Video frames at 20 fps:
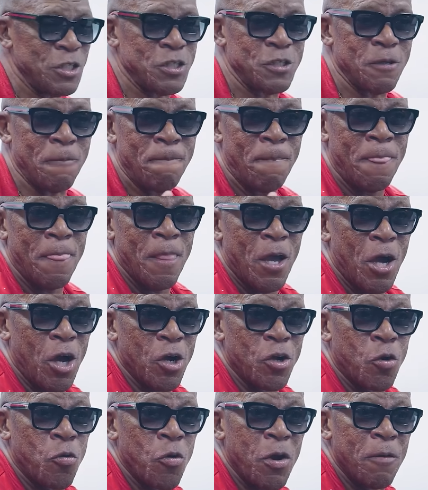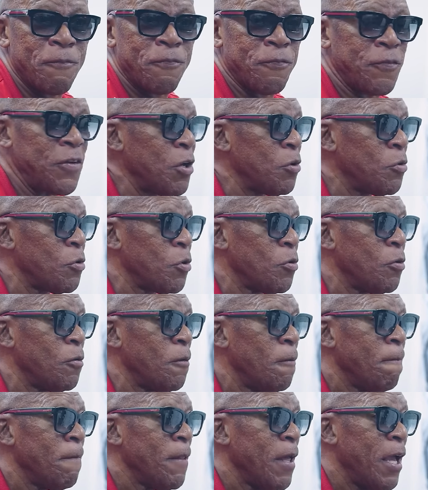this is a, a Crip
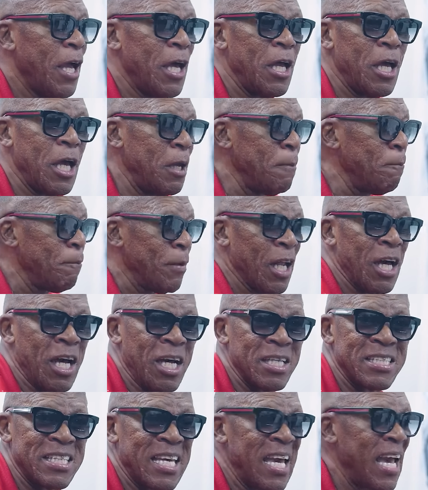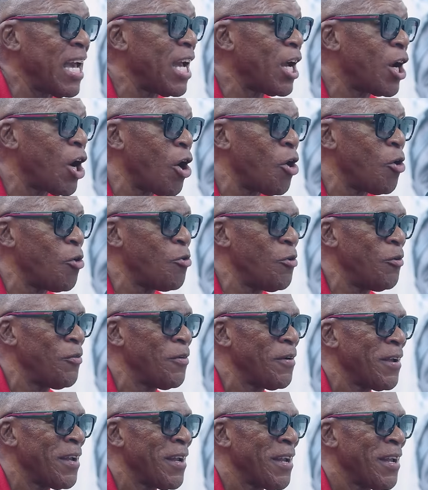funeral, and, and Bloods can't
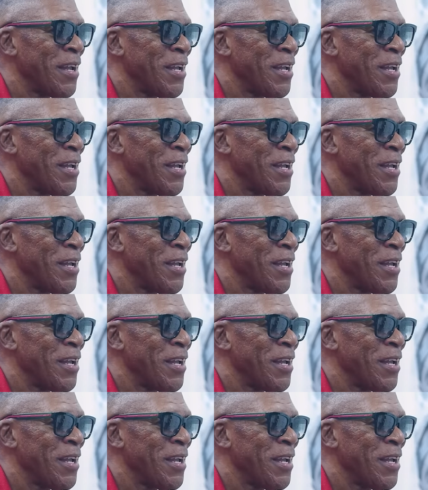go.